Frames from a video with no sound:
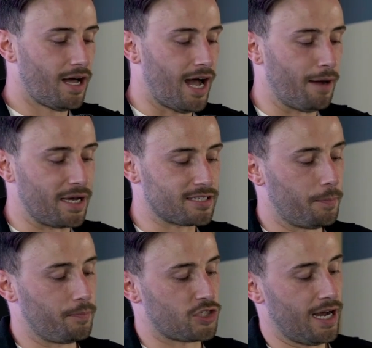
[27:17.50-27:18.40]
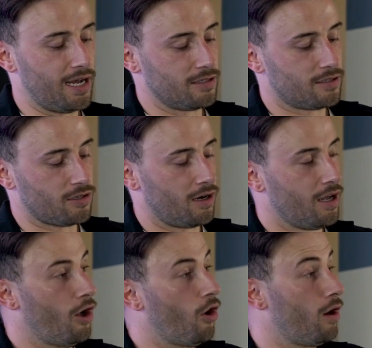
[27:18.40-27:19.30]
I miss a chance, or
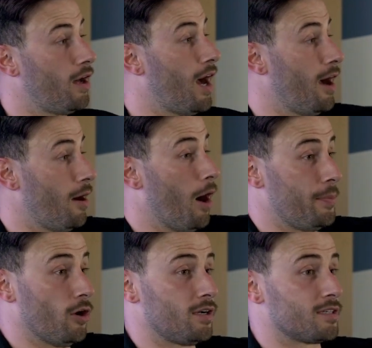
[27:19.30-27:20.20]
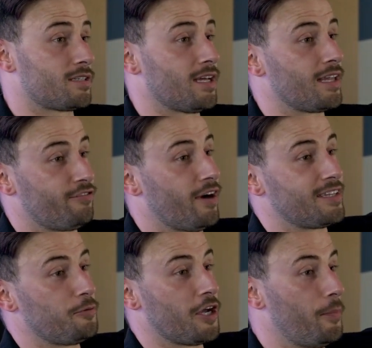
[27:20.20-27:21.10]
I'll be honest, like the fact
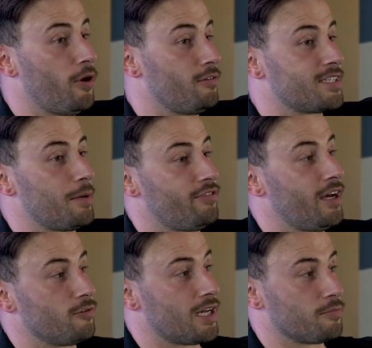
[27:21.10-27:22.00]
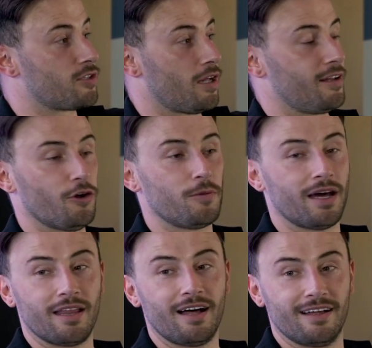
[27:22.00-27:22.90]
that we got put out of the semi-finals, I'm still annoyed
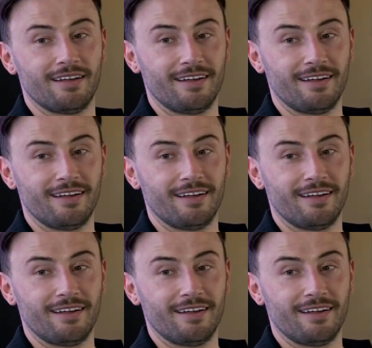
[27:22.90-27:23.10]
by that.